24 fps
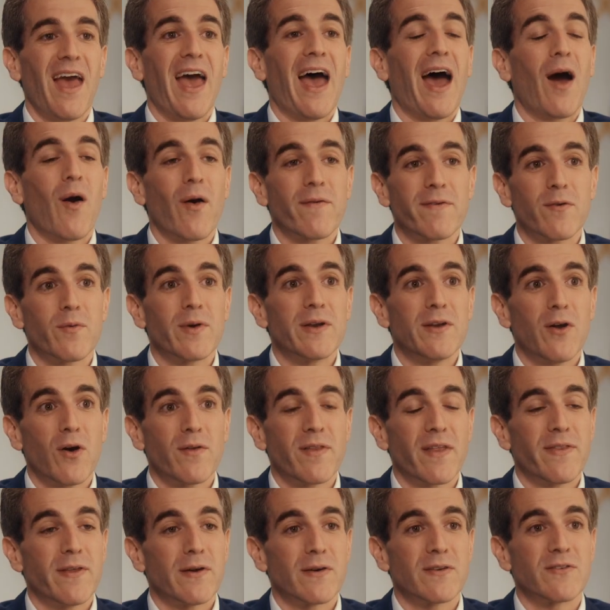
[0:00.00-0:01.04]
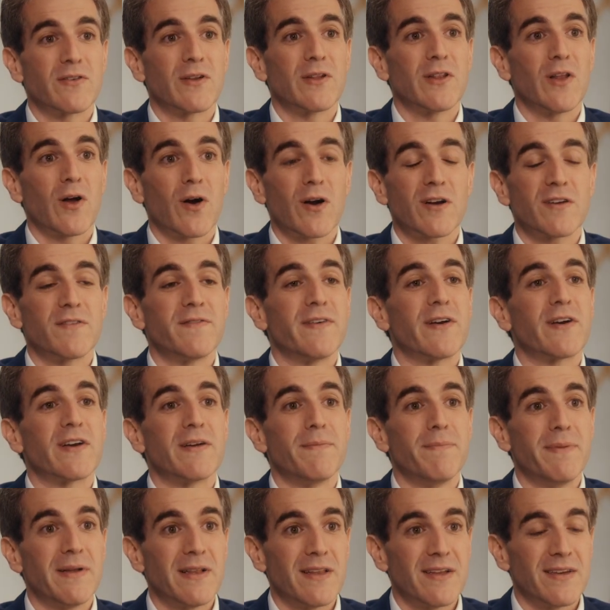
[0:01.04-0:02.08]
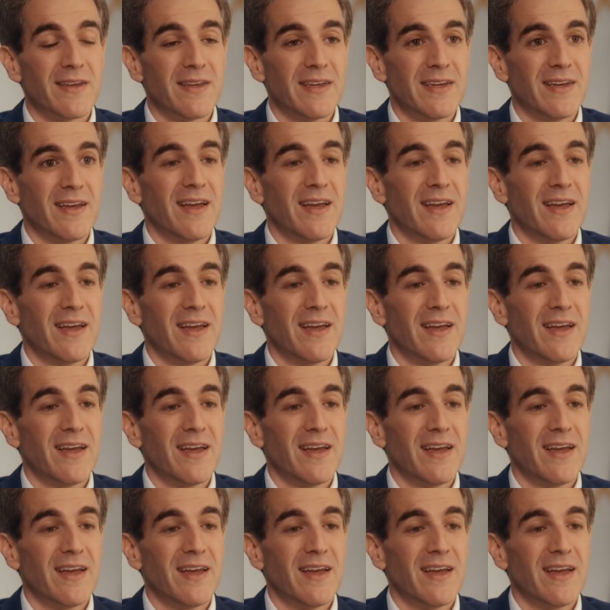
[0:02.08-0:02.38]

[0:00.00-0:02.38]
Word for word: However, we know that there is a large variability